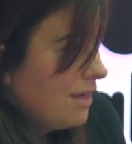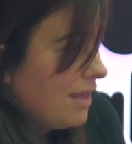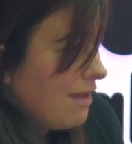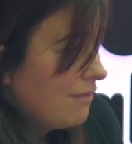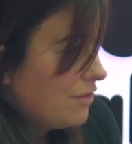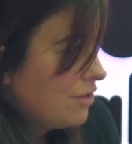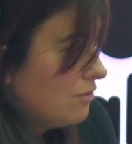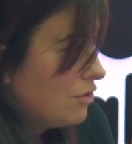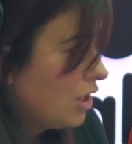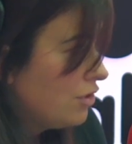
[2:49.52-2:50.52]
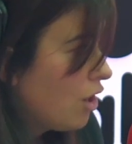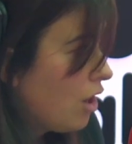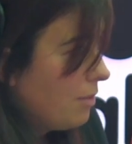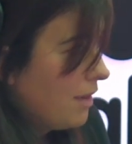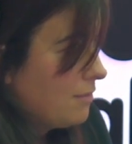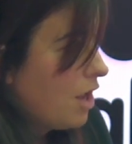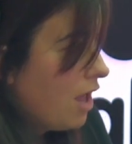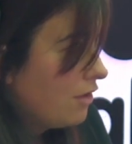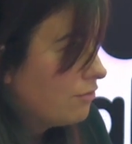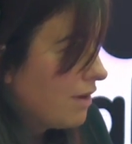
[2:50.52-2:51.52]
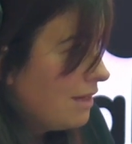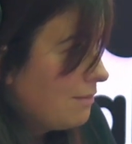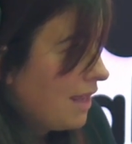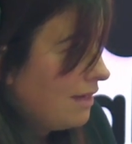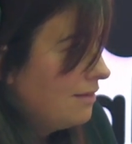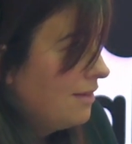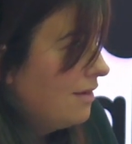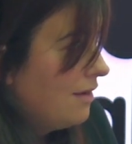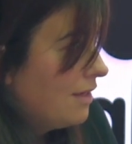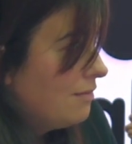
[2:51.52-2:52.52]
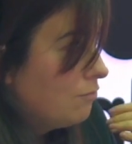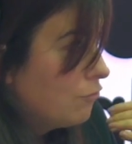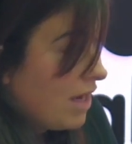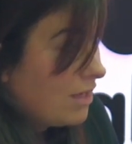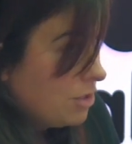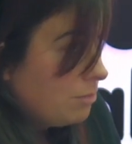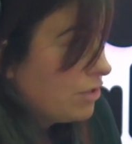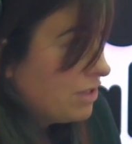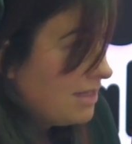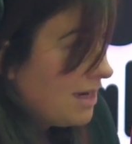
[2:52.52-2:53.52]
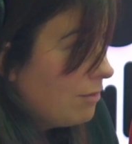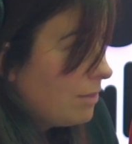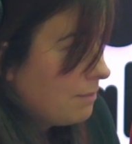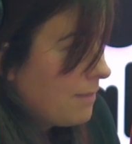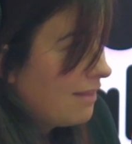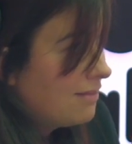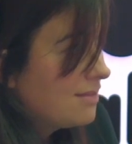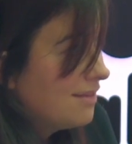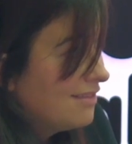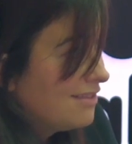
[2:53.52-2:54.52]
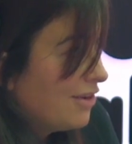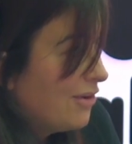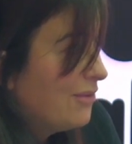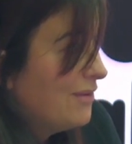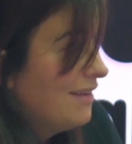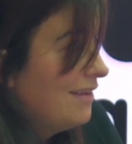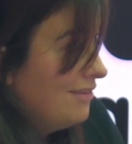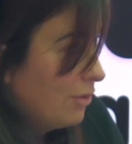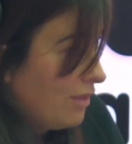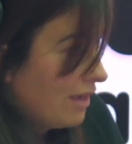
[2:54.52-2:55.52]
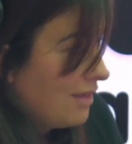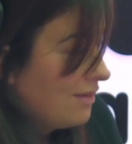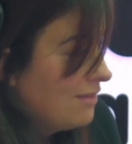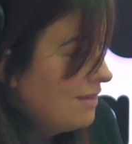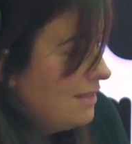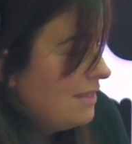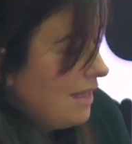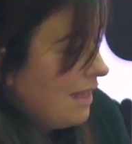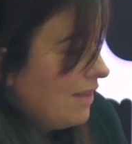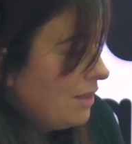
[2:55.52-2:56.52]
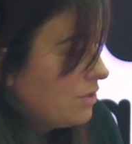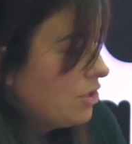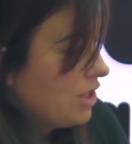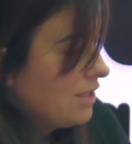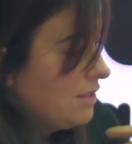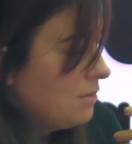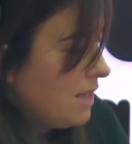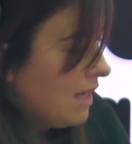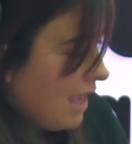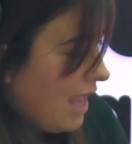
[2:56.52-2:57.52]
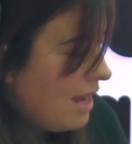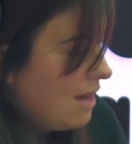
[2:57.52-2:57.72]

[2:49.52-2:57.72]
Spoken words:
have a job. I'm not Rain Man. I'm actually pretty terrible at maths. So no, thank you. And then it was suggested to me again.